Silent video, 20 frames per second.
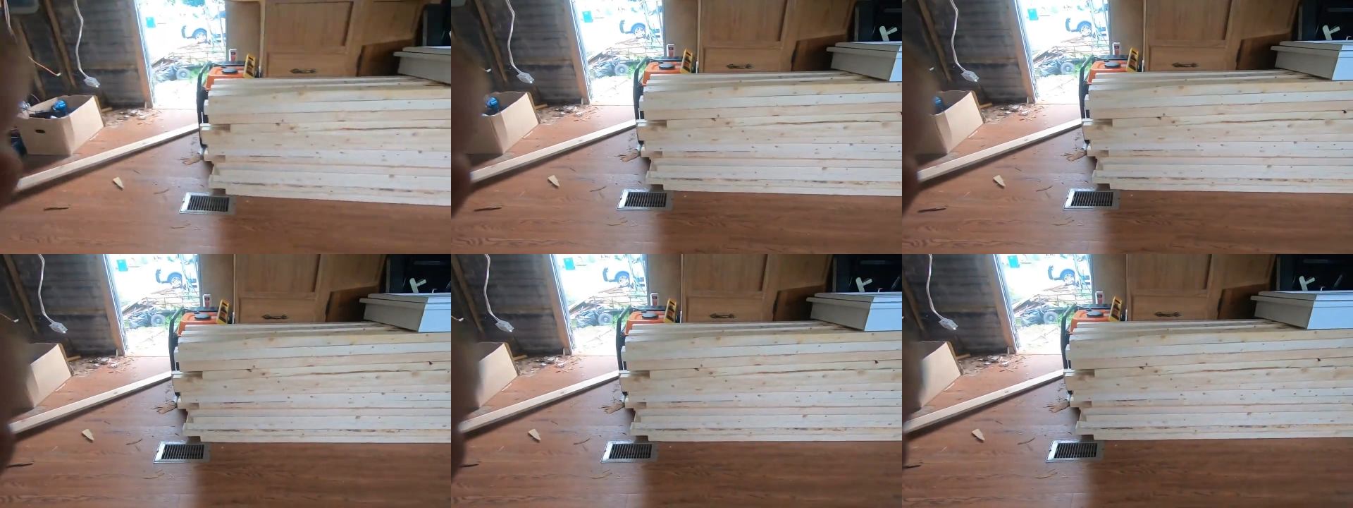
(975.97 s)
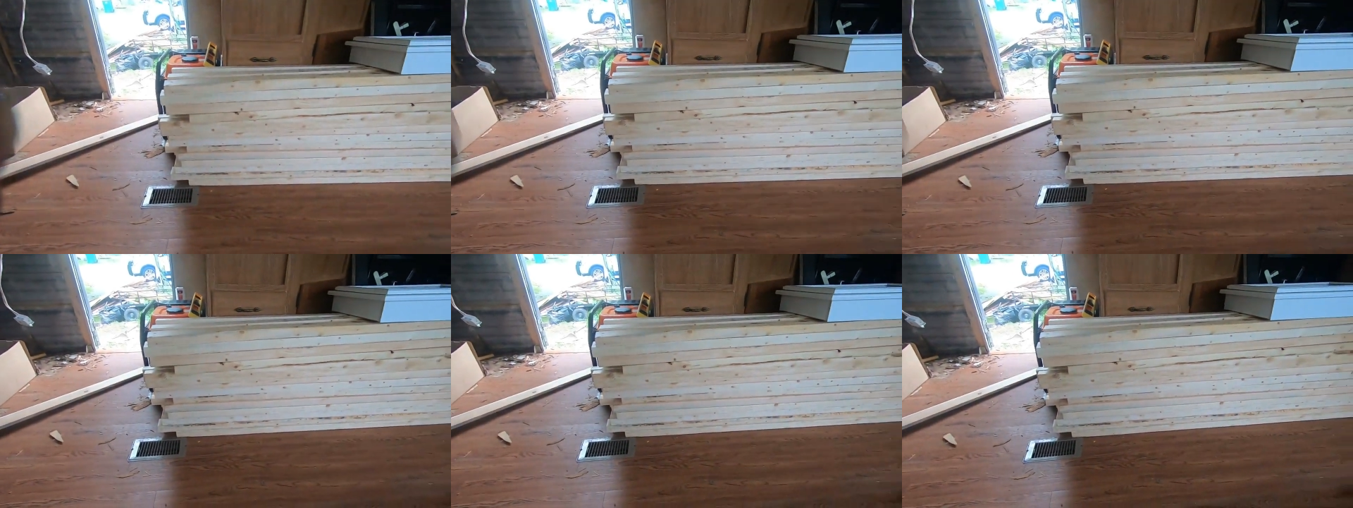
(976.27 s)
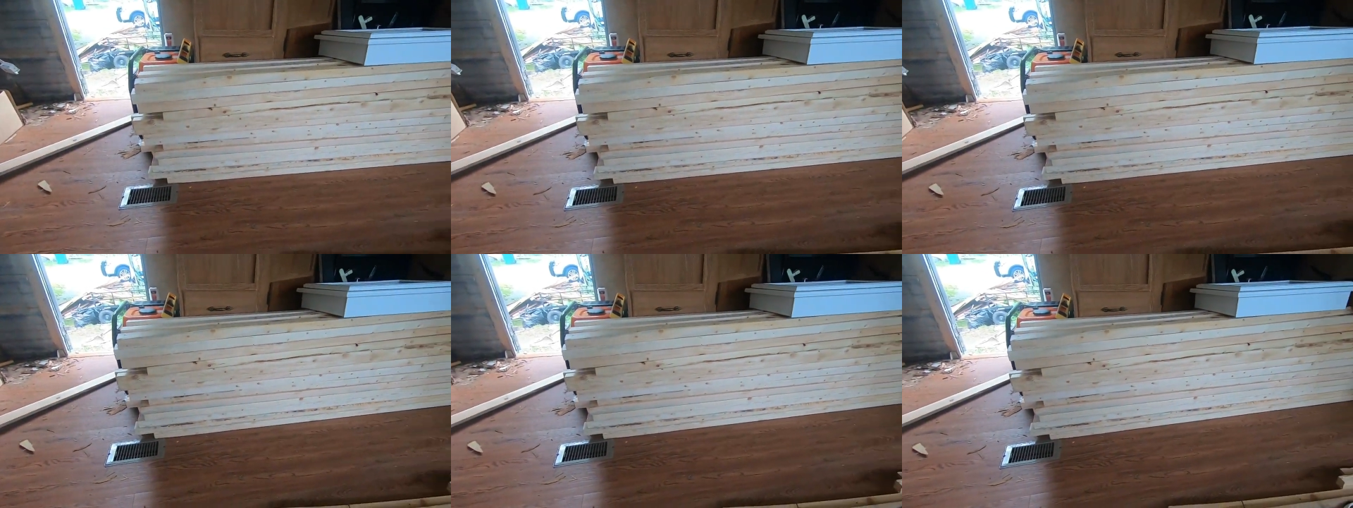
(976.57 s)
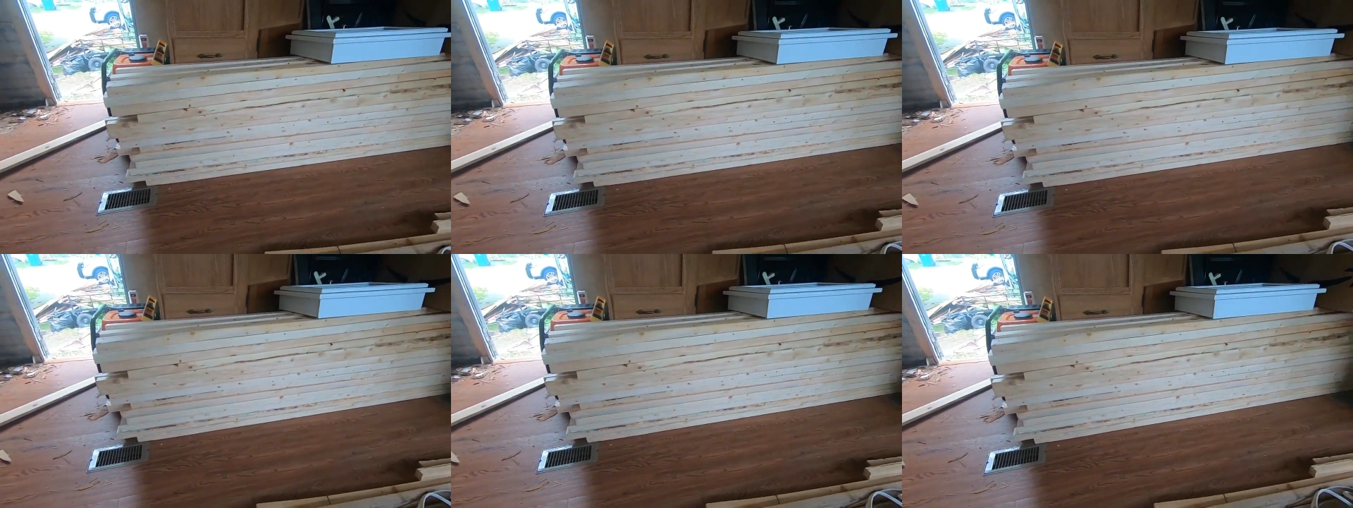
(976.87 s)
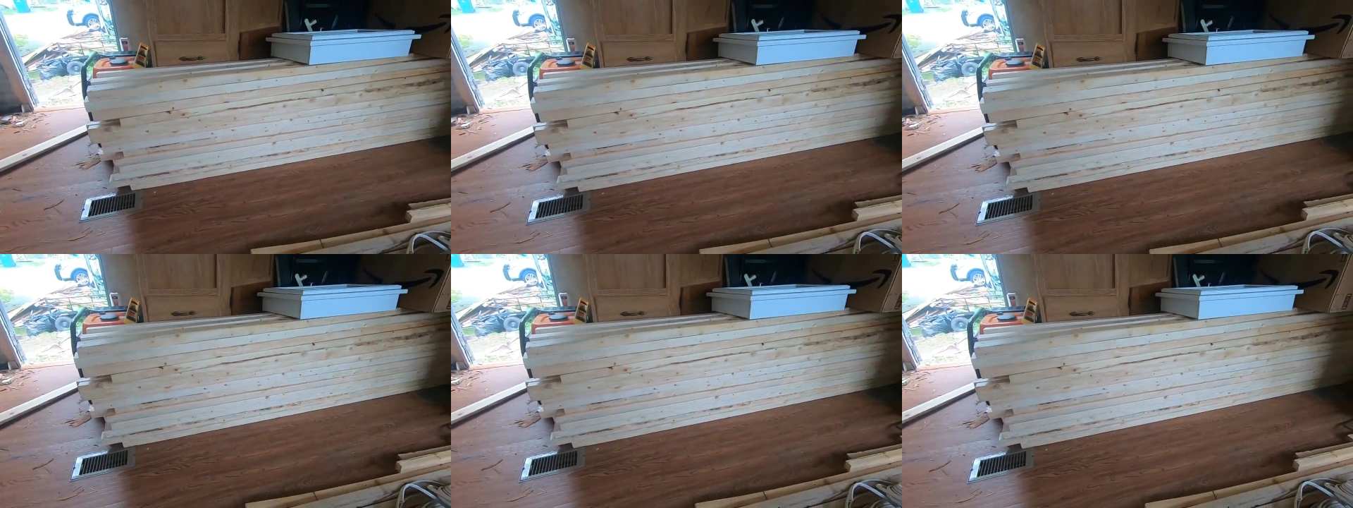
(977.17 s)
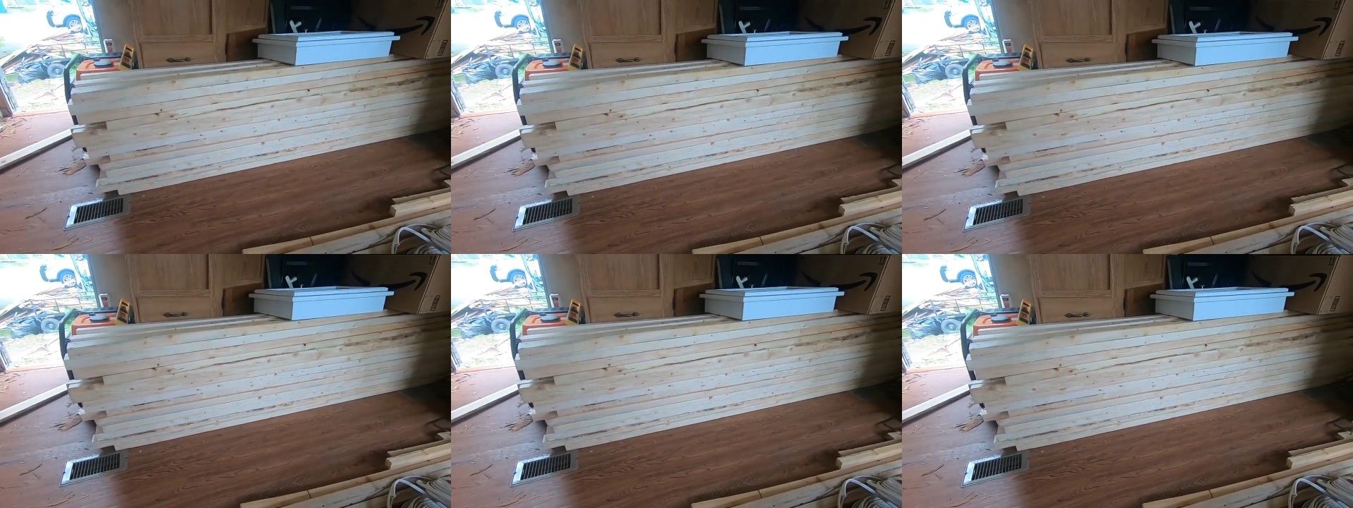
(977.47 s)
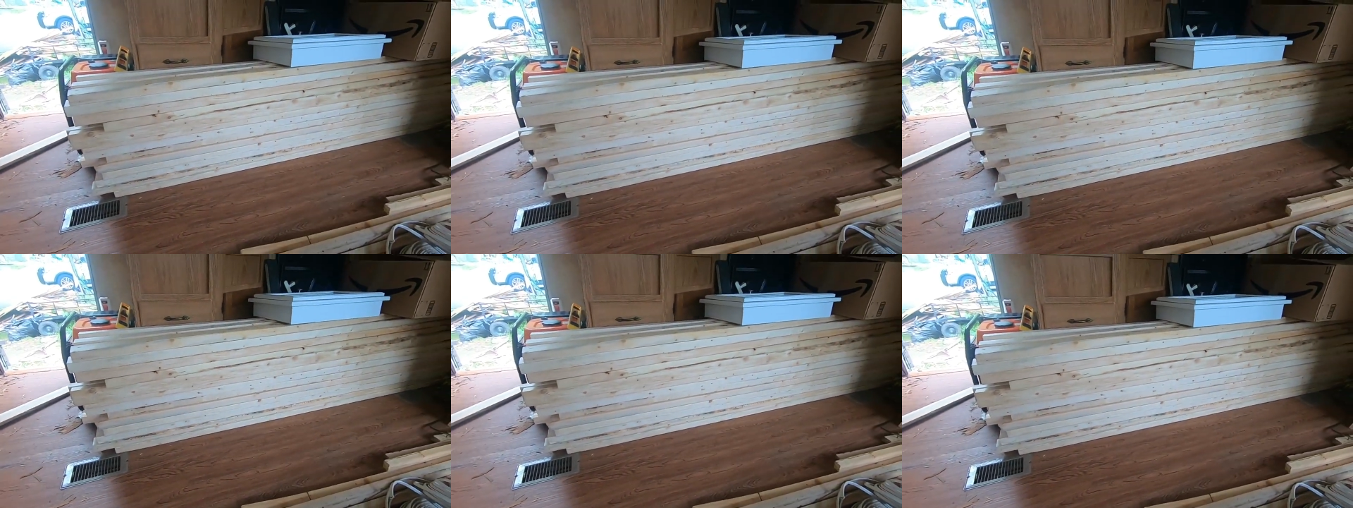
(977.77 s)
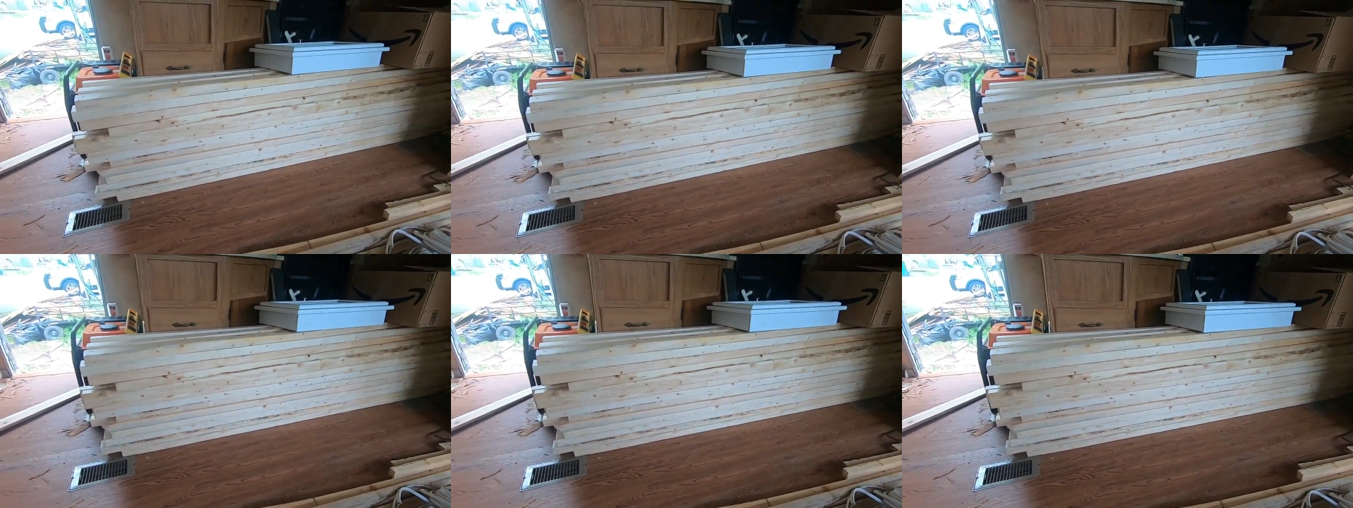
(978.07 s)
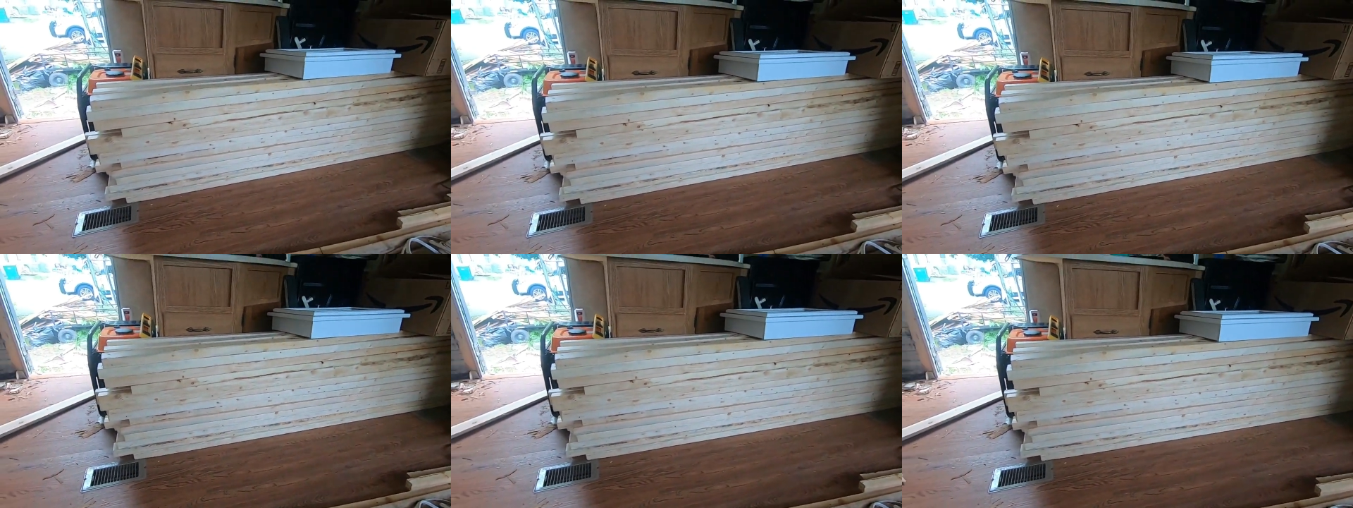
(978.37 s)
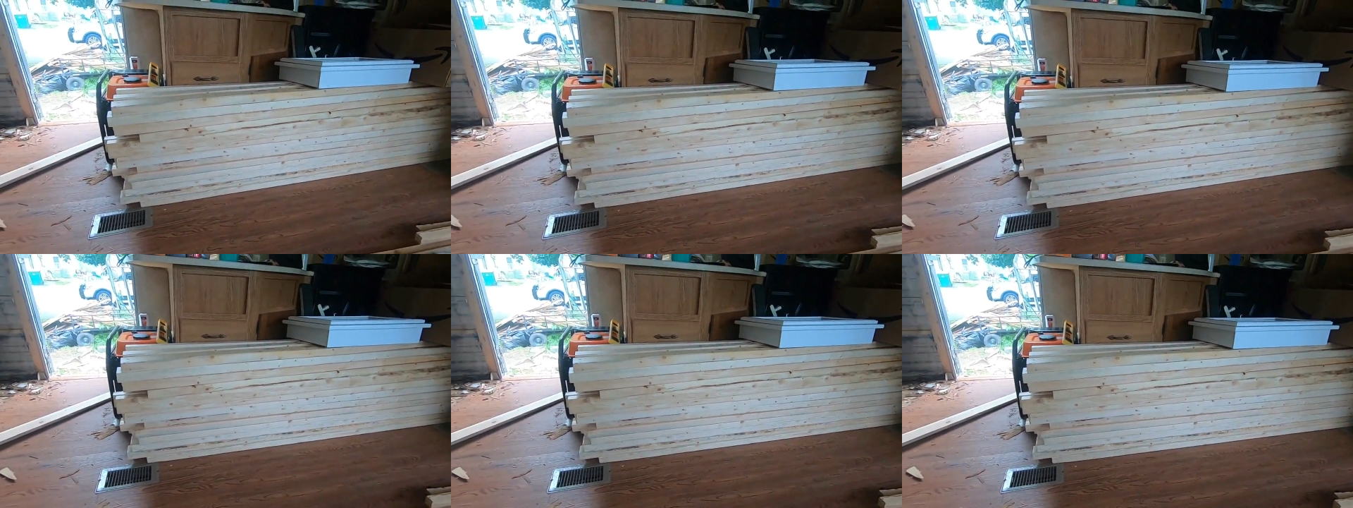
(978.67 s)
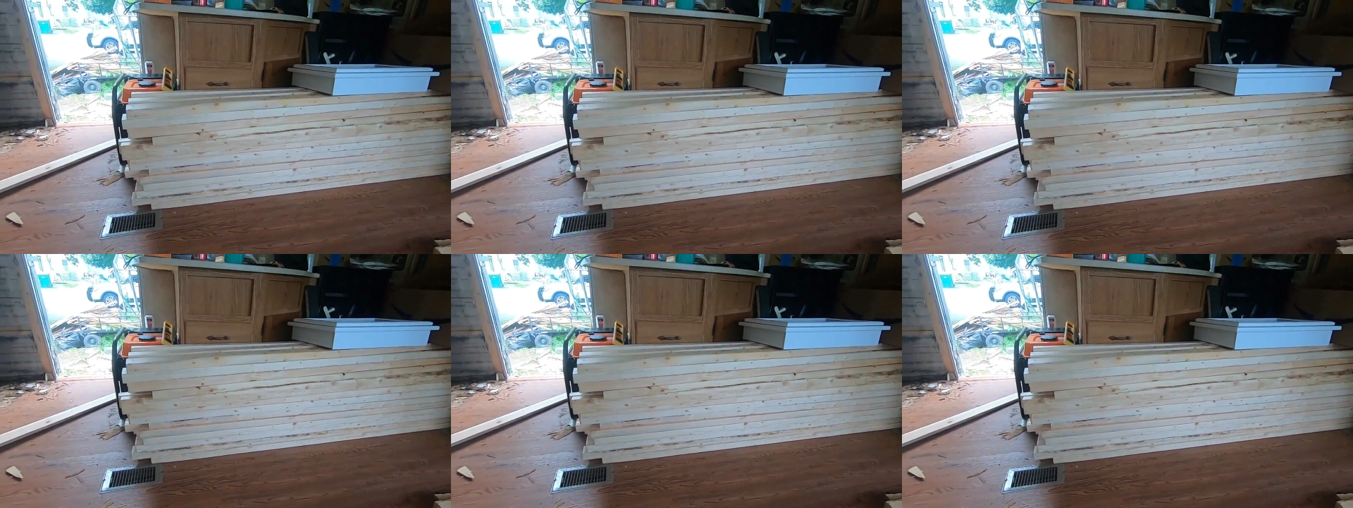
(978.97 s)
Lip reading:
Nobody's mouth can be seen.